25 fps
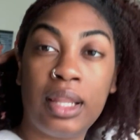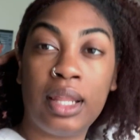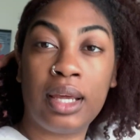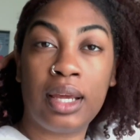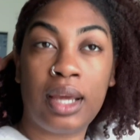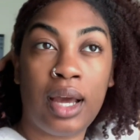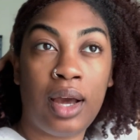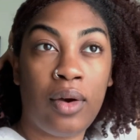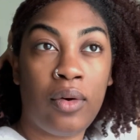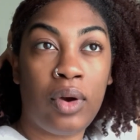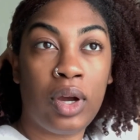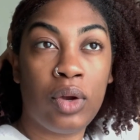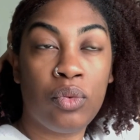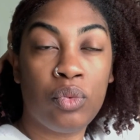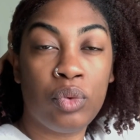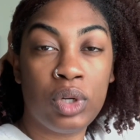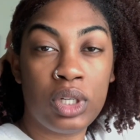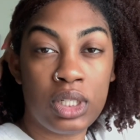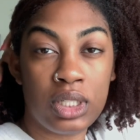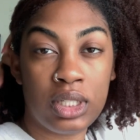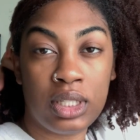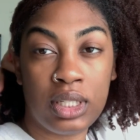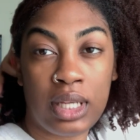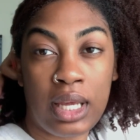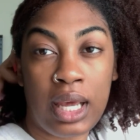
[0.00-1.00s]
Like how I
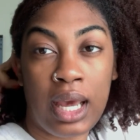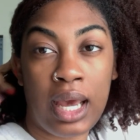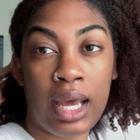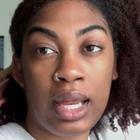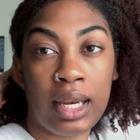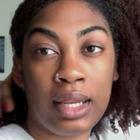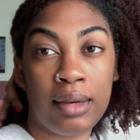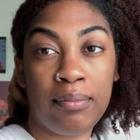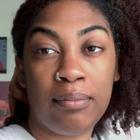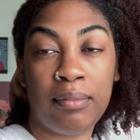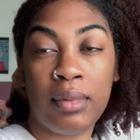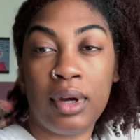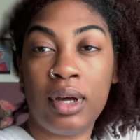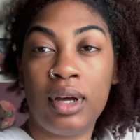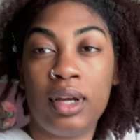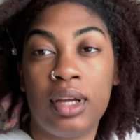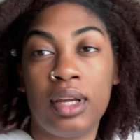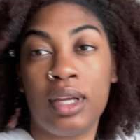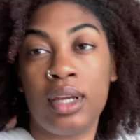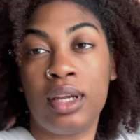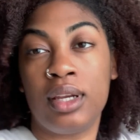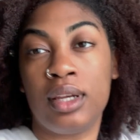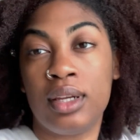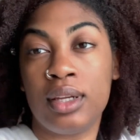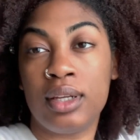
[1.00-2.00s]
originally had in
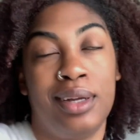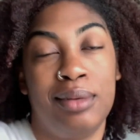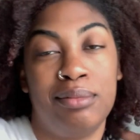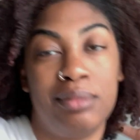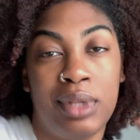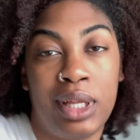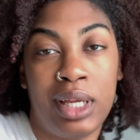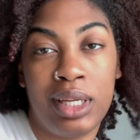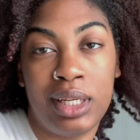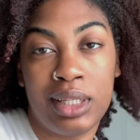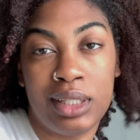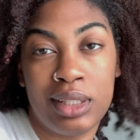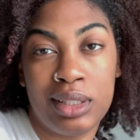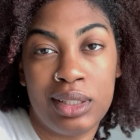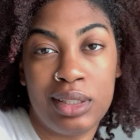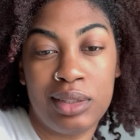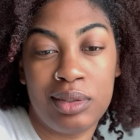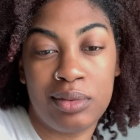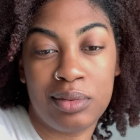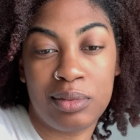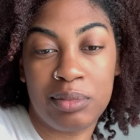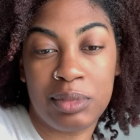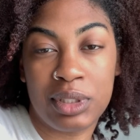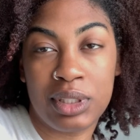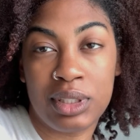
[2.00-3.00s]
mind. I'm liking
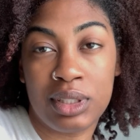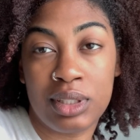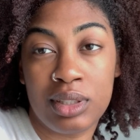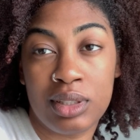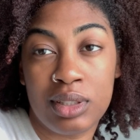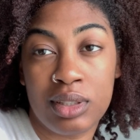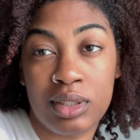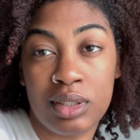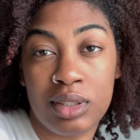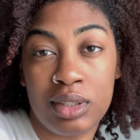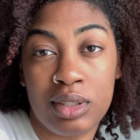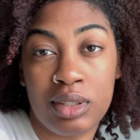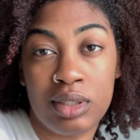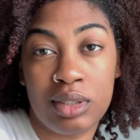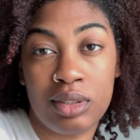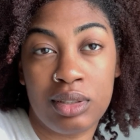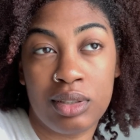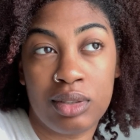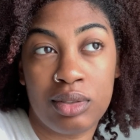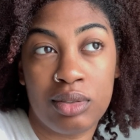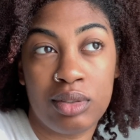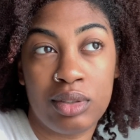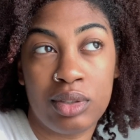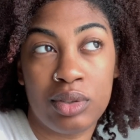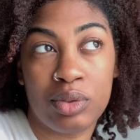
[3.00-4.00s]
this one because it
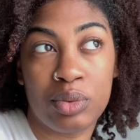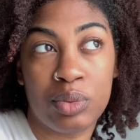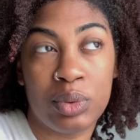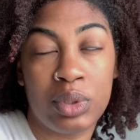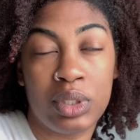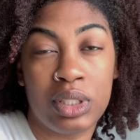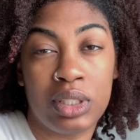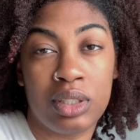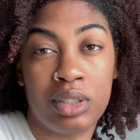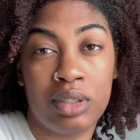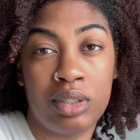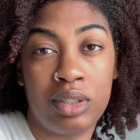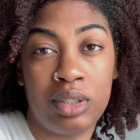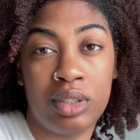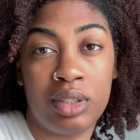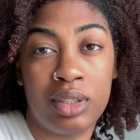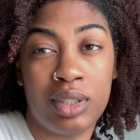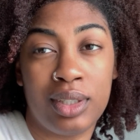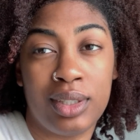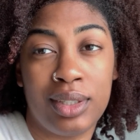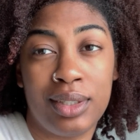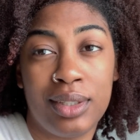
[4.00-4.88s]
just looks really good.